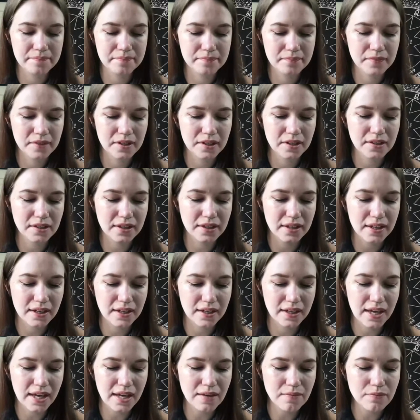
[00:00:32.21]
it
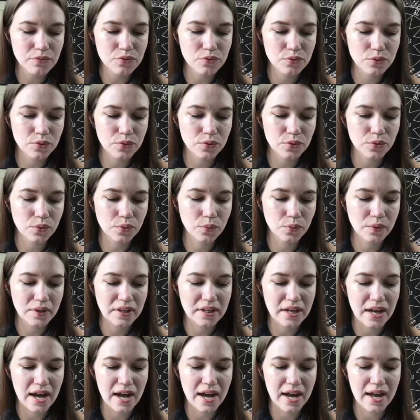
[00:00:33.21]
came through when
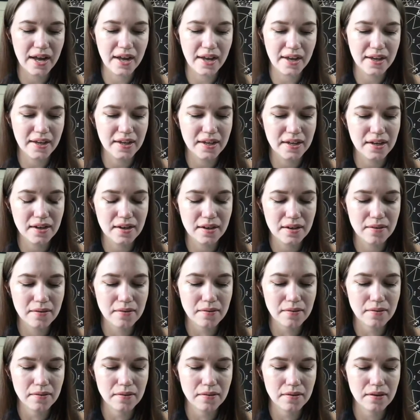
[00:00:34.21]
I
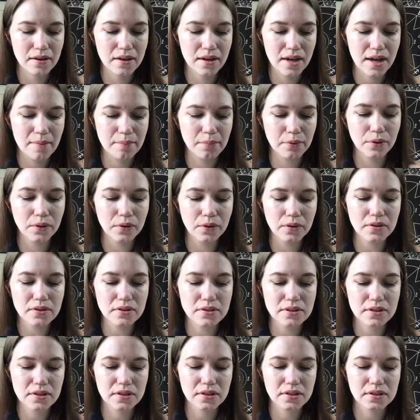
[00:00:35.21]
pulled
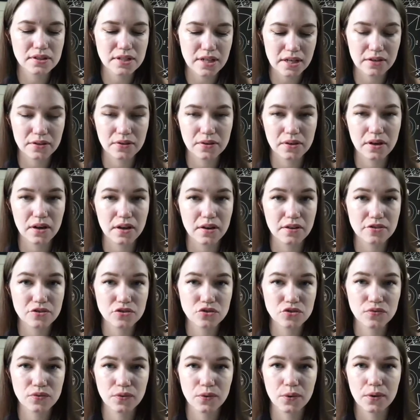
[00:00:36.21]
tarot cards
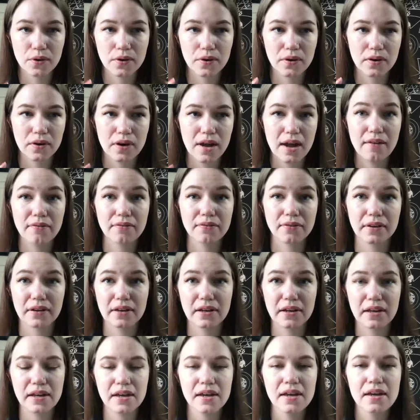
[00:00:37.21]
for
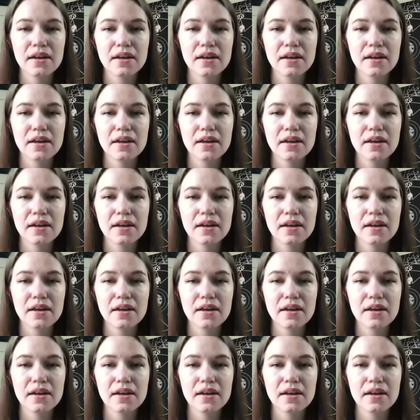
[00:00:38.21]
every